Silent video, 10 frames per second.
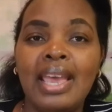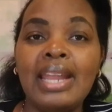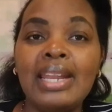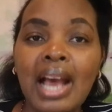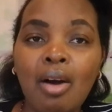
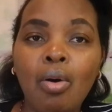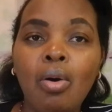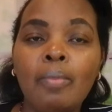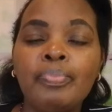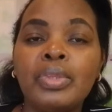And
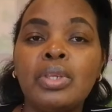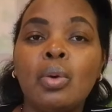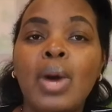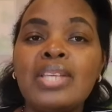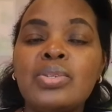now,
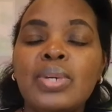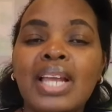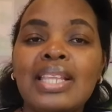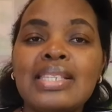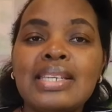once you
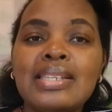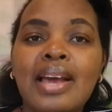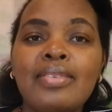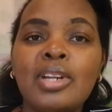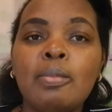get the
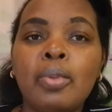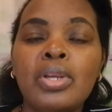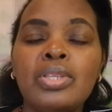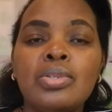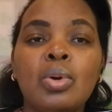600 points,